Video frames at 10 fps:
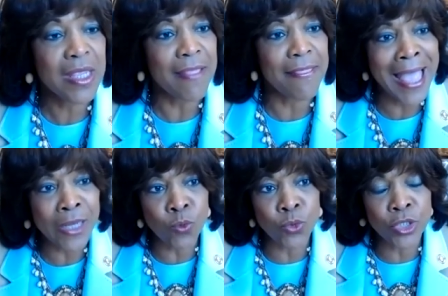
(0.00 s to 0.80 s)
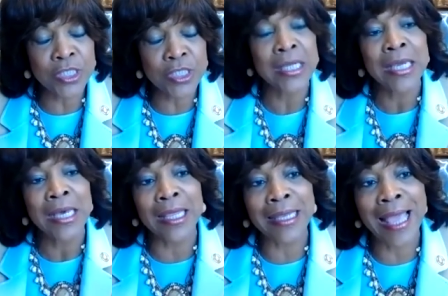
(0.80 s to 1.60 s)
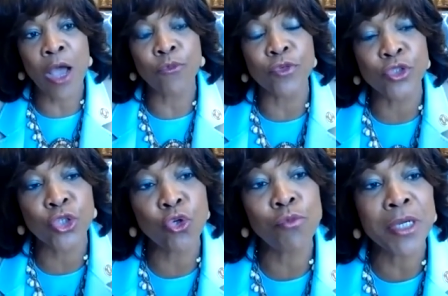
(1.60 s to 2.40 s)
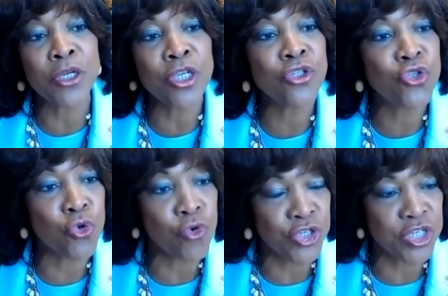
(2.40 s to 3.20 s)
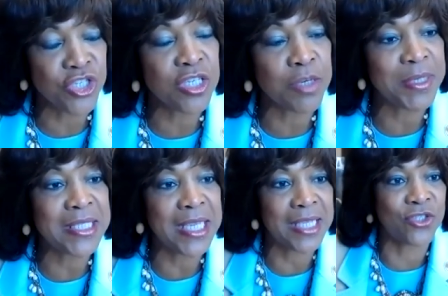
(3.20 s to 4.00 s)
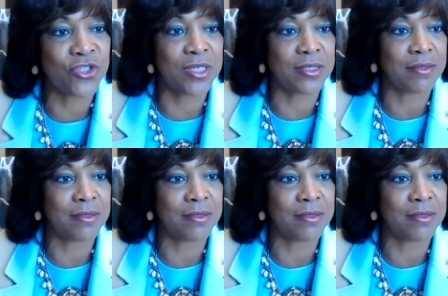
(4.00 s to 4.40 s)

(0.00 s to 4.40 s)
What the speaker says: that would allow for 2 million Georgians to be tested?